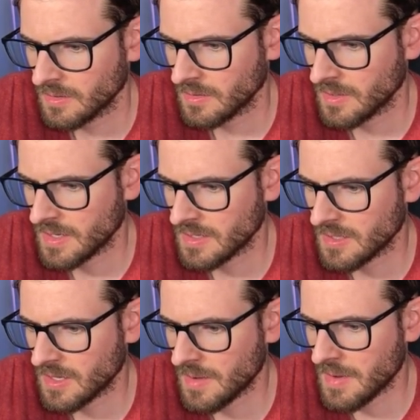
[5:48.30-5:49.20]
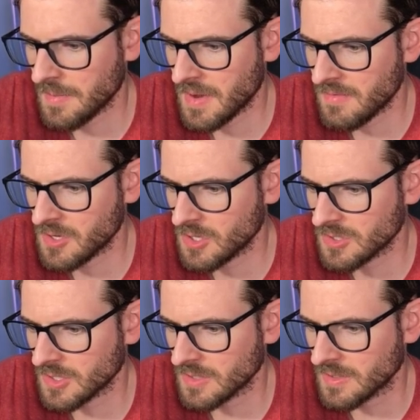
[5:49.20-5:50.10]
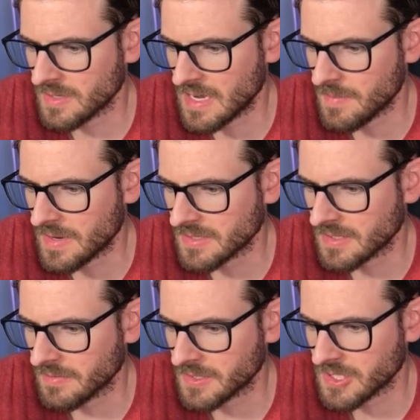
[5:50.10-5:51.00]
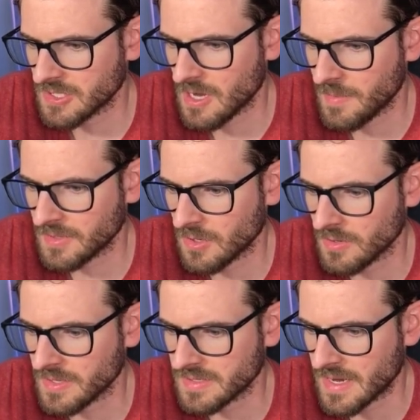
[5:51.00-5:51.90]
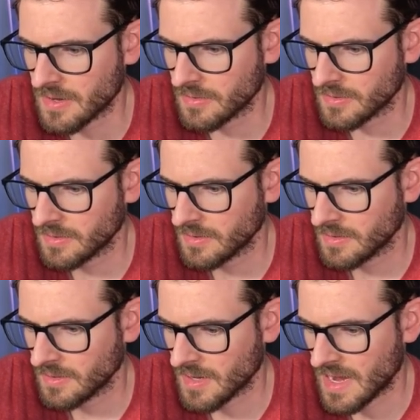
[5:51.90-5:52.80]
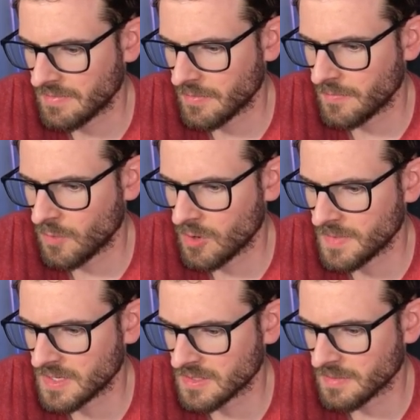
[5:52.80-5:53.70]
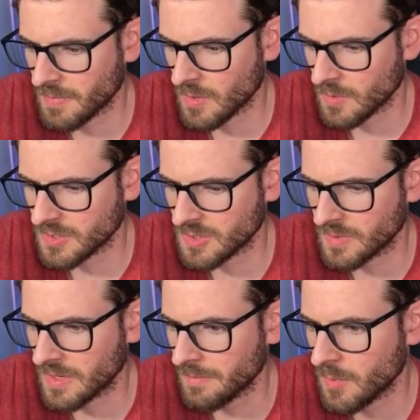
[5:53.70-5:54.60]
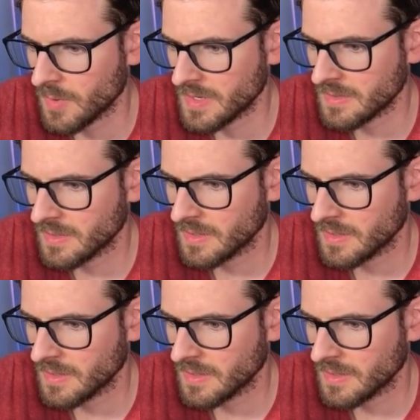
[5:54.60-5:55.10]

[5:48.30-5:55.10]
Like, I'm not even going to use the, the database stuff. Let's just comment all this out. I have a form that does a post to an endpoint.